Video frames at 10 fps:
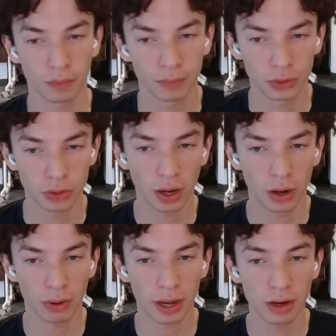So
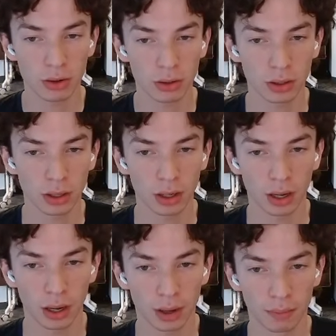now error
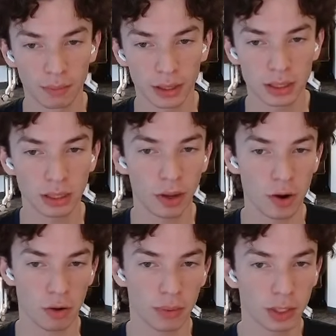is still
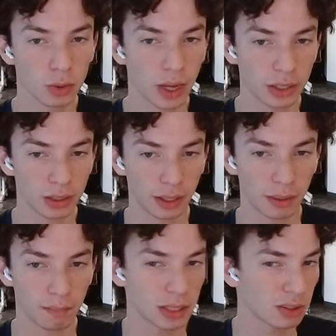error, but this would actually like basically